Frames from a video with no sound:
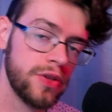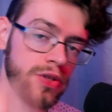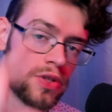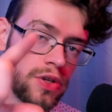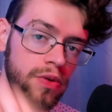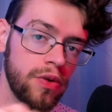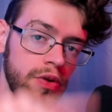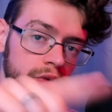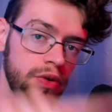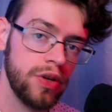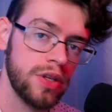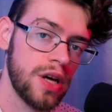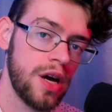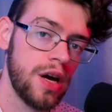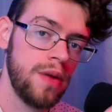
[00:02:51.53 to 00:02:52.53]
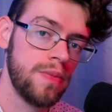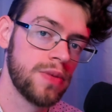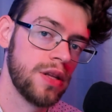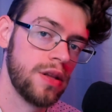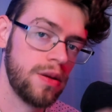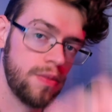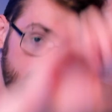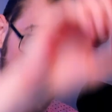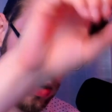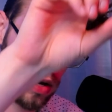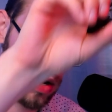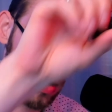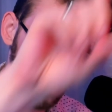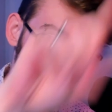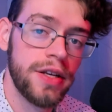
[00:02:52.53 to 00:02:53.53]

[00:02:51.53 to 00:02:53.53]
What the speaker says: 2 or 3 times and then break up.